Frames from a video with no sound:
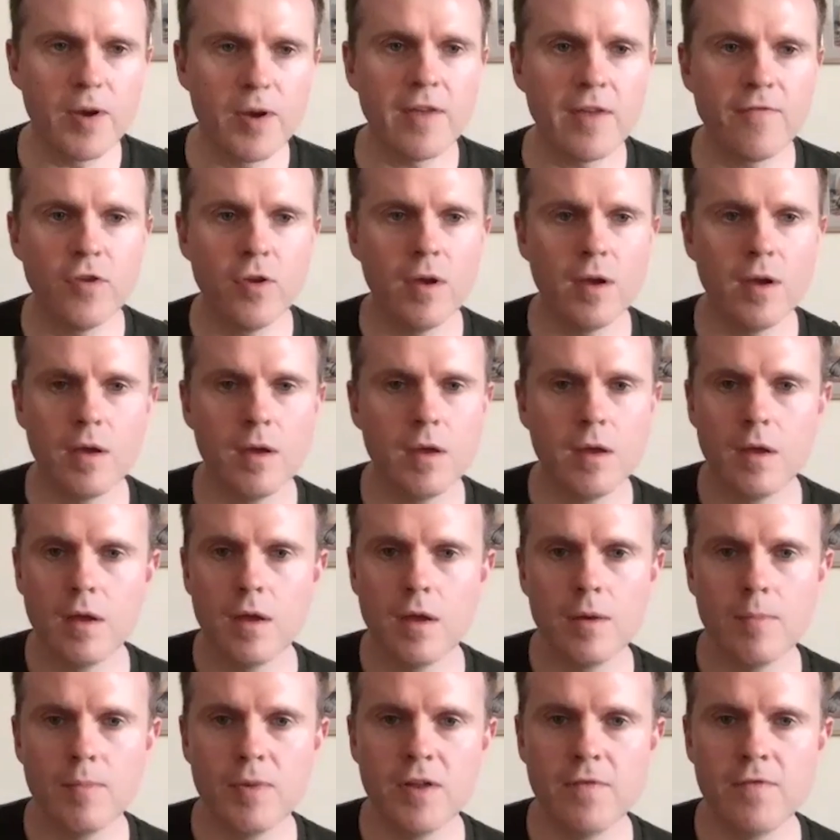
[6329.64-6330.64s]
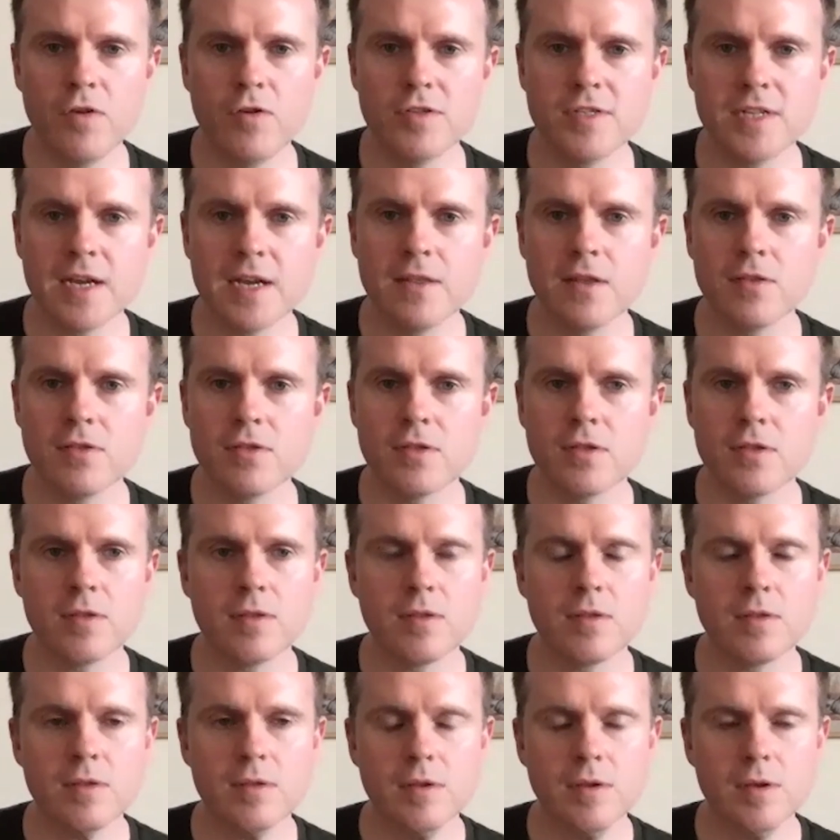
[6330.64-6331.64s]
if, we want to give this to her that, so she can
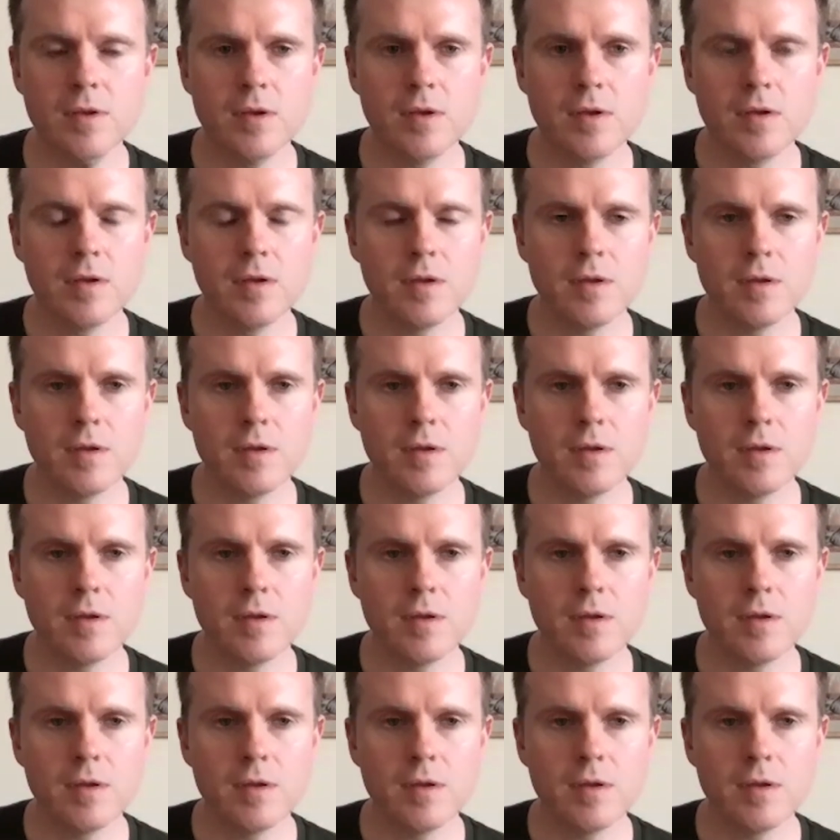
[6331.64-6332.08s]
do that